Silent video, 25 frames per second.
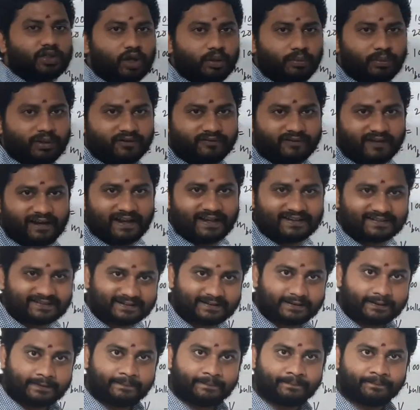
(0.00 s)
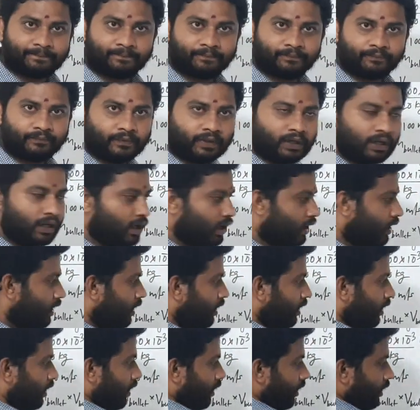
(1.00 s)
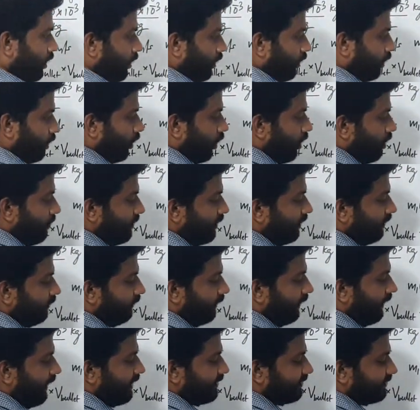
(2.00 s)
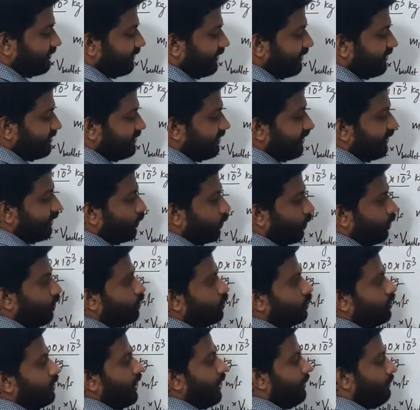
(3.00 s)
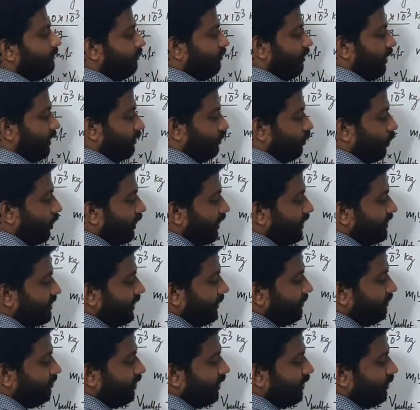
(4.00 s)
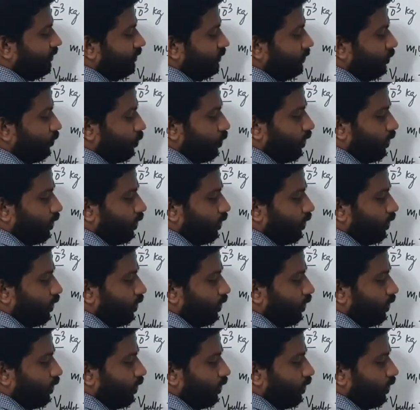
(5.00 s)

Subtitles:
common velocity. Common velocity is equal to M1. What is M1?